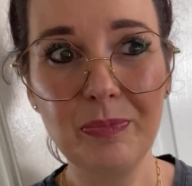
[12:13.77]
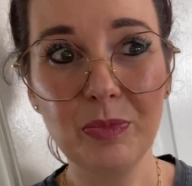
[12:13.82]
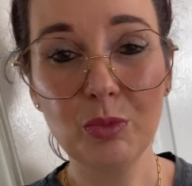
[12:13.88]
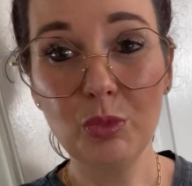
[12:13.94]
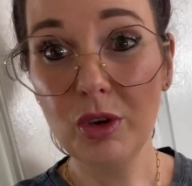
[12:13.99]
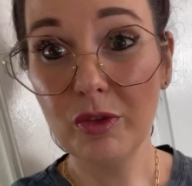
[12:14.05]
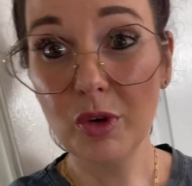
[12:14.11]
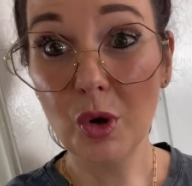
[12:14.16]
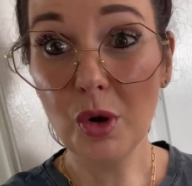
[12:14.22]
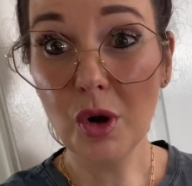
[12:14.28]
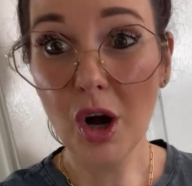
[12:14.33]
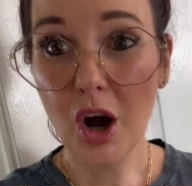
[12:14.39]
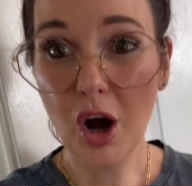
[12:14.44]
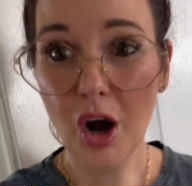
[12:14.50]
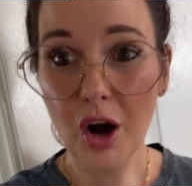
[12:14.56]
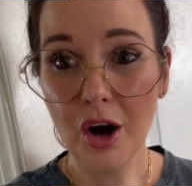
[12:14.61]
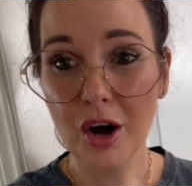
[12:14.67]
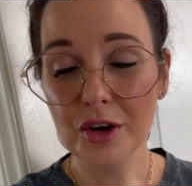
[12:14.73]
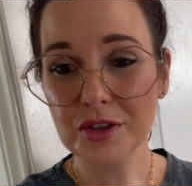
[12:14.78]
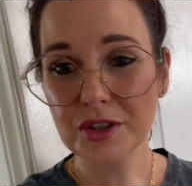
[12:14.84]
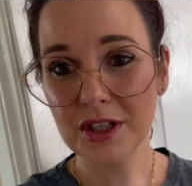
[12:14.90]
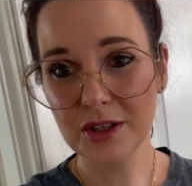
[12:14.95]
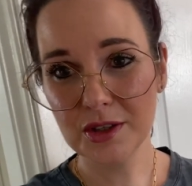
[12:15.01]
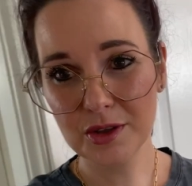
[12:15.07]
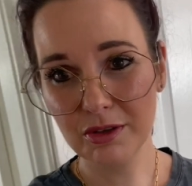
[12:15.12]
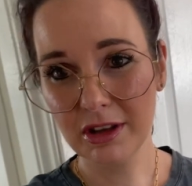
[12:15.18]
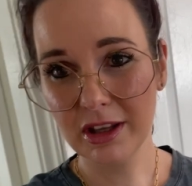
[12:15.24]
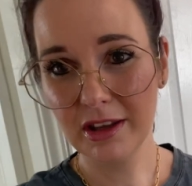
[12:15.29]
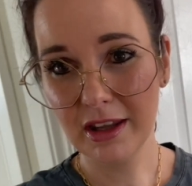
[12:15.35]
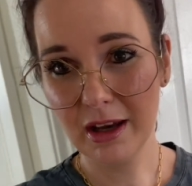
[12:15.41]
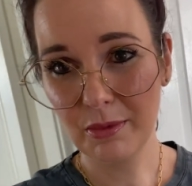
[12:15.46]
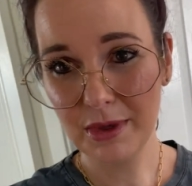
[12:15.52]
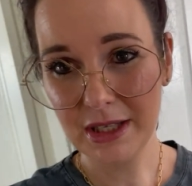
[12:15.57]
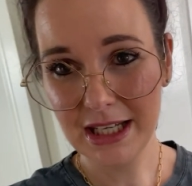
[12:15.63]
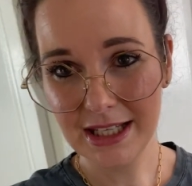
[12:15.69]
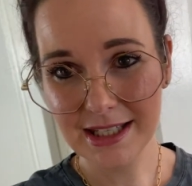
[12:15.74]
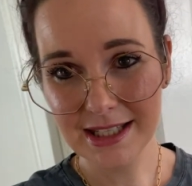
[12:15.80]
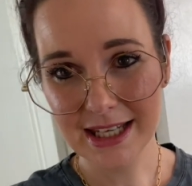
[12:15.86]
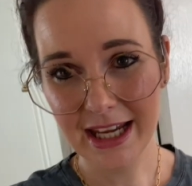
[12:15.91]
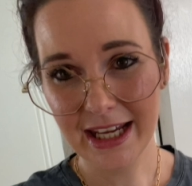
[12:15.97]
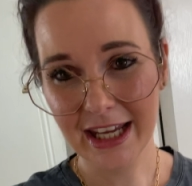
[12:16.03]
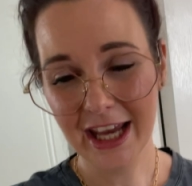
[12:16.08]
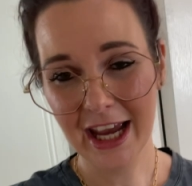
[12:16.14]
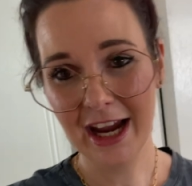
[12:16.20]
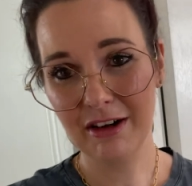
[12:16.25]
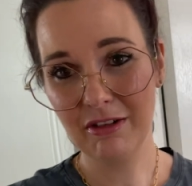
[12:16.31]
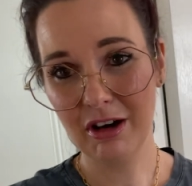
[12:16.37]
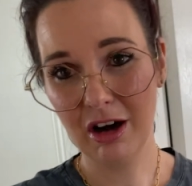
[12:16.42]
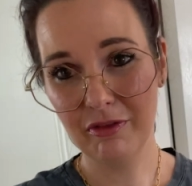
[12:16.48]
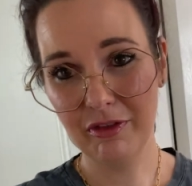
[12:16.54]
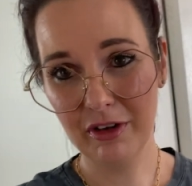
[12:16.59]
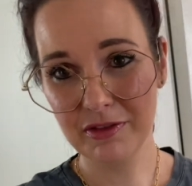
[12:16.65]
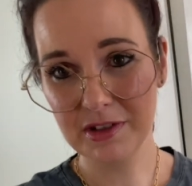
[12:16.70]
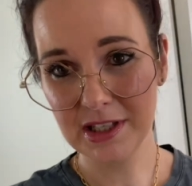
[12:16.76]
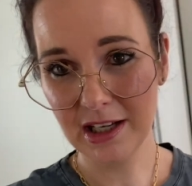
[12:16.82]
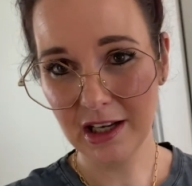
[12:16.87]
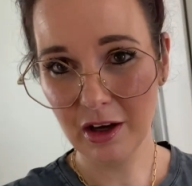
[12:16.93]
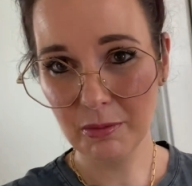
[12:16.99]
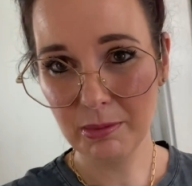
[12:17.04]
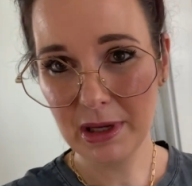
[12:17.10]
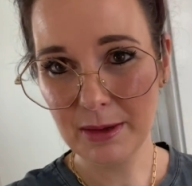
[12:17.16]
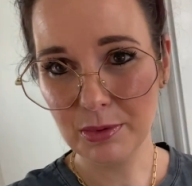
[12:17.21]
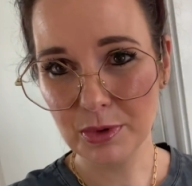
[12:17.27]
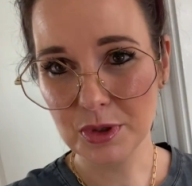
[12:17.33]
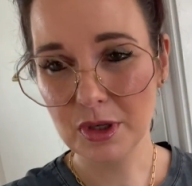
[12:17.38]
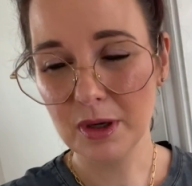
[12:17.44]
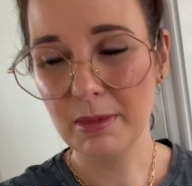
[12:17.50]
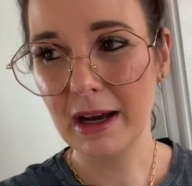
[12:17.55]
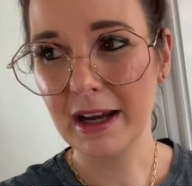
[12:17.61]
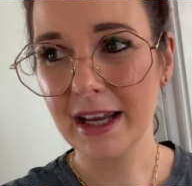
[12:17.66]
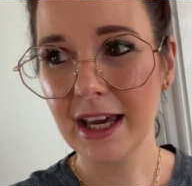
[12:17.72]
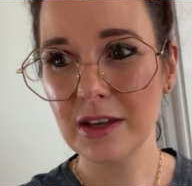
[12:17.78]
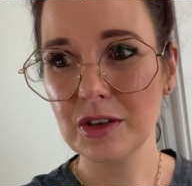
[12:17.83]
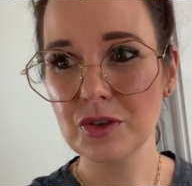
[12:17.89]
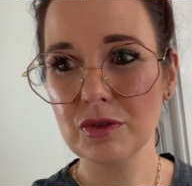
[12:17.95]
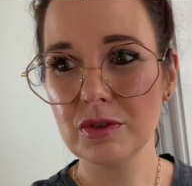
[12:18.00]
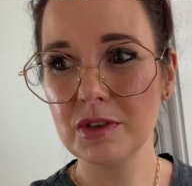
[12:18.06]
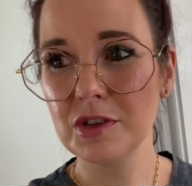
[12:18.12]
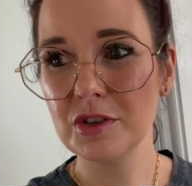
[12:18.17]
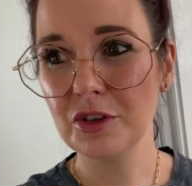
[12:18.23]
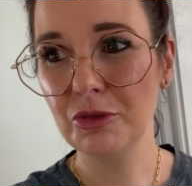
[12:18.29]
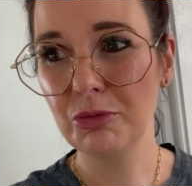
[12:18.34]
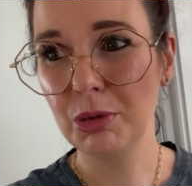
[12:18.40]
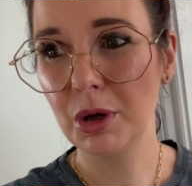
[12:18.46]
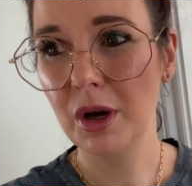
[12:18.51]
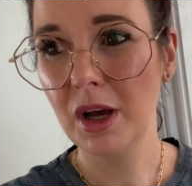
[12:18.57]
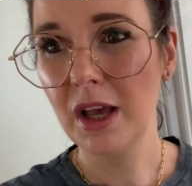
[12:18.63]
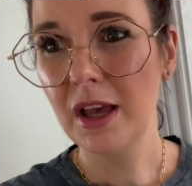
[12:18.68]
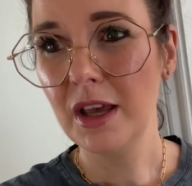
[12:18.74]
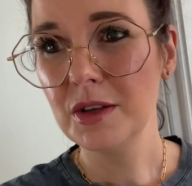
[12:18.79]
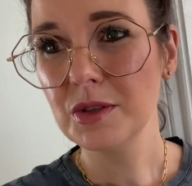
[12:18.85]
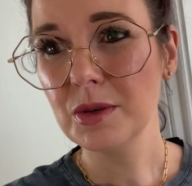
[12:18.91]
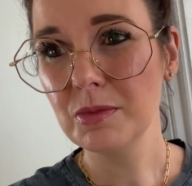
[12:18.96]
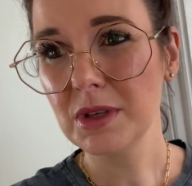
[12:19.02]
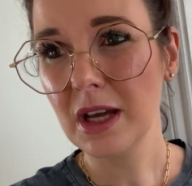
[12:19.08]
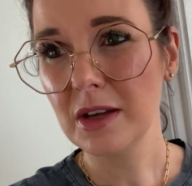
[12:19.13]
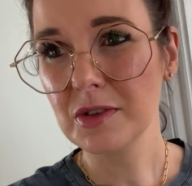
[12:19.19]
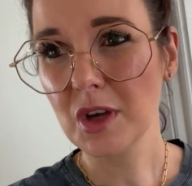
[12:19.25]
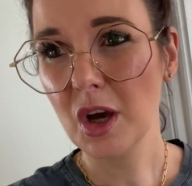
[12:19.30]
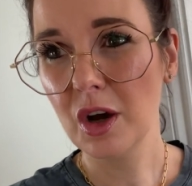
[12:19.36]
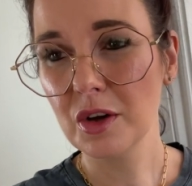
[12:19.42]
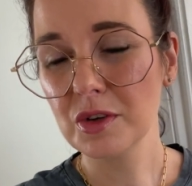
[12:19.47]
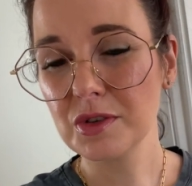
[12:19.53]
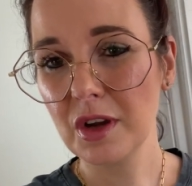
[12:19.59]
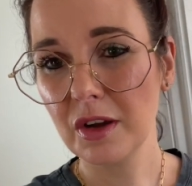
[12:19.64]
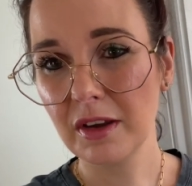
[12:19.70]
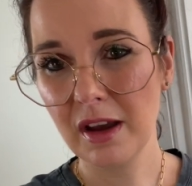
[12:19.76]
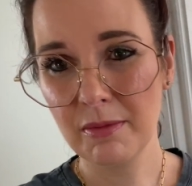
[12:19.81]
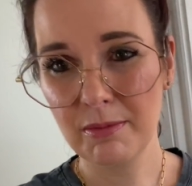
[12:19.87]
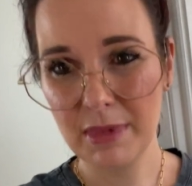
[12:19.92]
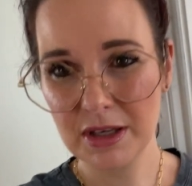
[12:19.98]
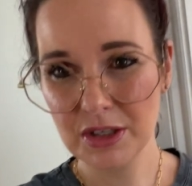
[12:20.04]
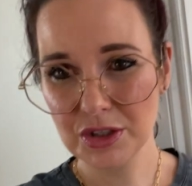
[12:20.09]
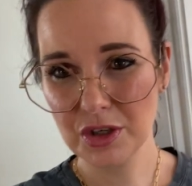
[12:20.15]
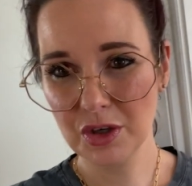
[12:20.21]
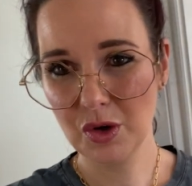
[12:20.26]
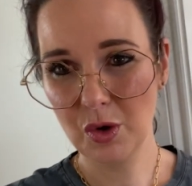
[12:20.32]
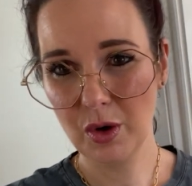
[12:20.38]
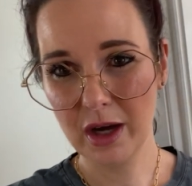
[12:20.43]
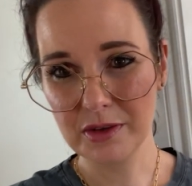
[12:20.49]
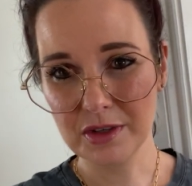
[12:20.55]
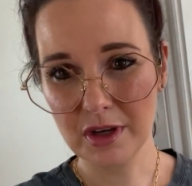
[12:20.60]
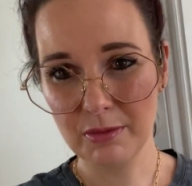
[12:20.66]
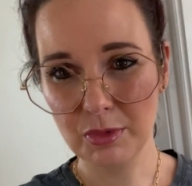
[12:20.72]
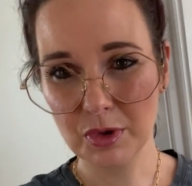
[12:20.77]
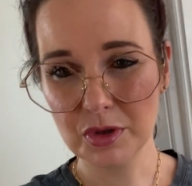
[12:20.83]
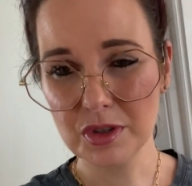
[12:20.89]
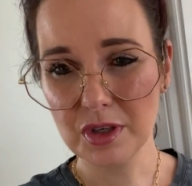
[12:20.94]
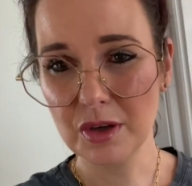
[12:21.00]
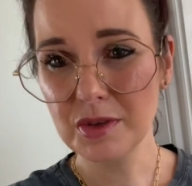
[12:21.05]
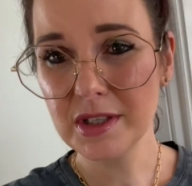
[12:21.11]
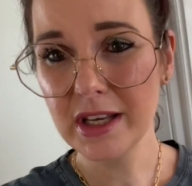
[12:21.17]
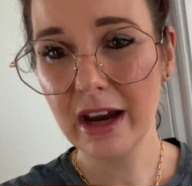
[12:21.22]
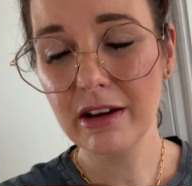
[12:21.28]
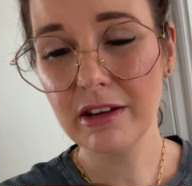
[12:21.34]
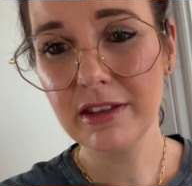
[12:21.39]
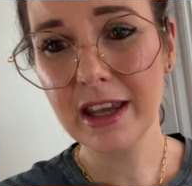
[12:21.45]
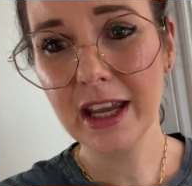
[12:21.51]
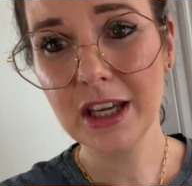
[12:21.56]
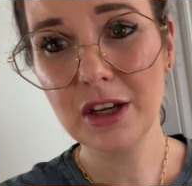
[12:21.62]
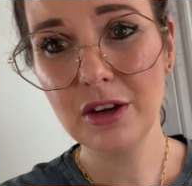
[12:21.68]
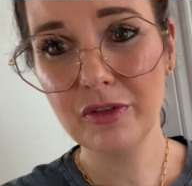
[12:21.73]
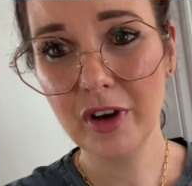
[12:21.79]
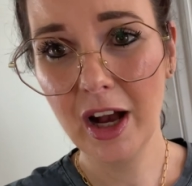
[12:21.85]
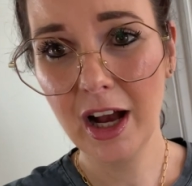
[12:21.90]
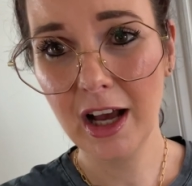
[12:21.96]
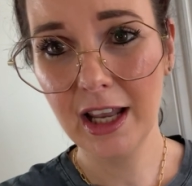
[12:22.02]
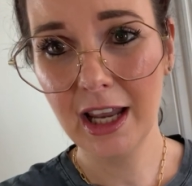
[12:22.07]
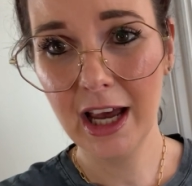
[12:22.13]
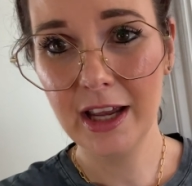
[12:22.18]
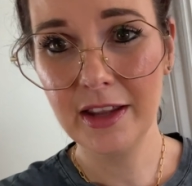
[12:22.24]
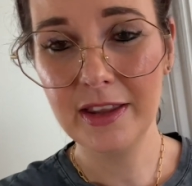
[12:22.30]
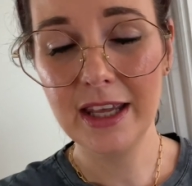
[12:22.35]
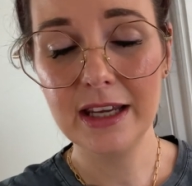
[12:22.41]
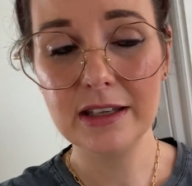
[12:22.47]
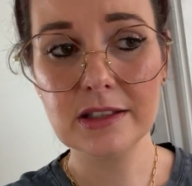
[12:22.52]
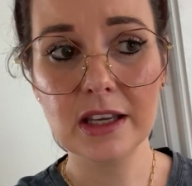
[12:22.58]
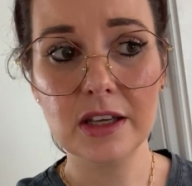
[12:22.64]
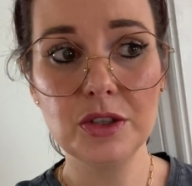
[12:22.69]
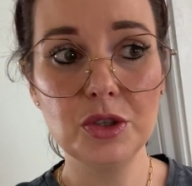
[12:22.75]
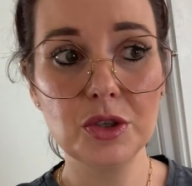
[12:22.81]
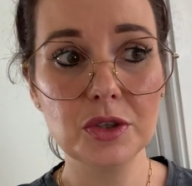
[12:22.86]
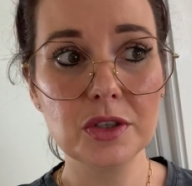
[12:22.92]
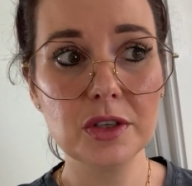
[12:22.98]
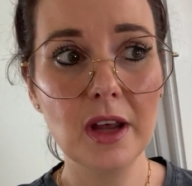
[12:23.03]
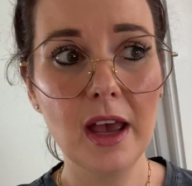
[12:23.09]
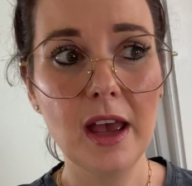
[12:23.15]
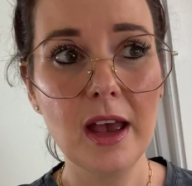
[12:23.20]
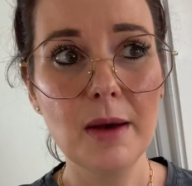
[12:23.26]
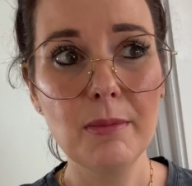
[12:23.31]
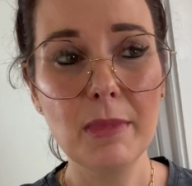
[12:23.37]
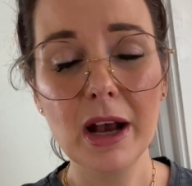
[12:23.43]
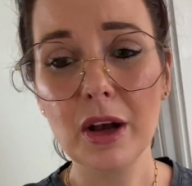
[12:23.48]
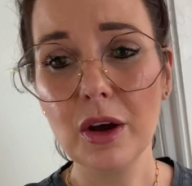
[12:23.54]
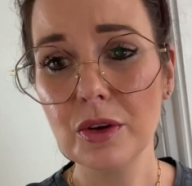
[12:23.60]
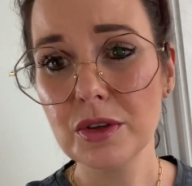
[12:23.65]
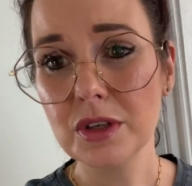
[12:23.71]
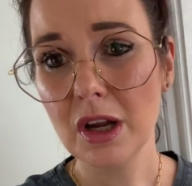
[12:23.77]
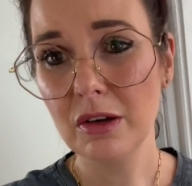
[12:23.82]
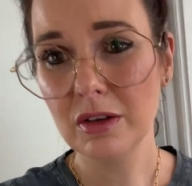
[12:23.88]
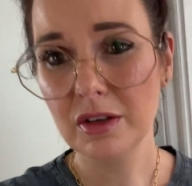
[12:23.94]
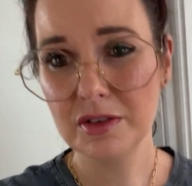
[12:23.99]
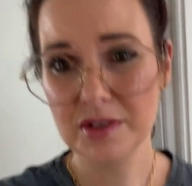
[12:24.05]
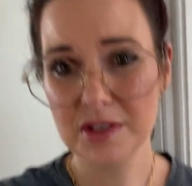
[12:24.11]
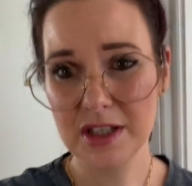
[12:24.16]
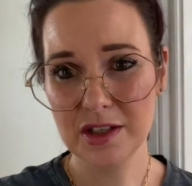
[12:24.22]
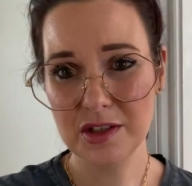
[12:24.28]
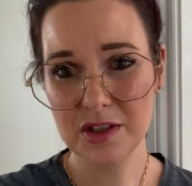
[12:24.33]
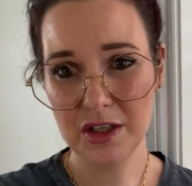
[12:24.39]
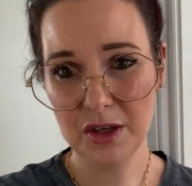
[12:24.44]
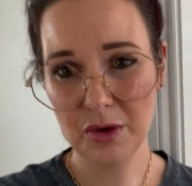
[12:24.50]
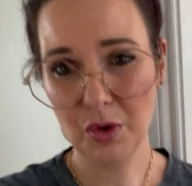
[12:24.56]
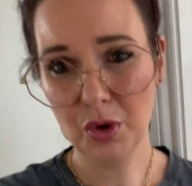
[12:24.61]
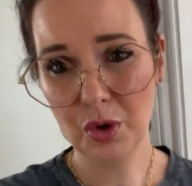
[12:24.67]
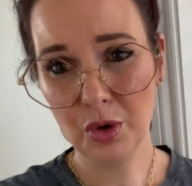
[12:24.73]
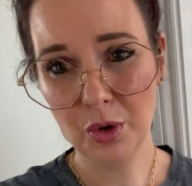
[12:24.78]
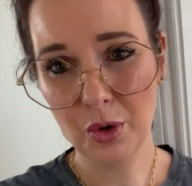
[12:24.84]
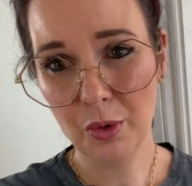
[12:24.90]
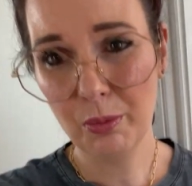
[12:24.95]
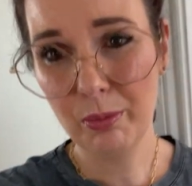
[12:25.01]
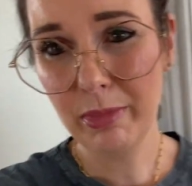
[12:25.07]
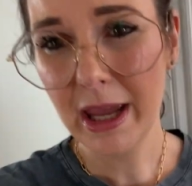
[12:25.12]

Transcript: we've all got hearts and it's something that we need to take care of. Obviously a lot of people do about cancer and stuff, but sometimes hearts don't get mentioned quite so much. So Sarah, thank you for highlighting this, and just my condolences to you all.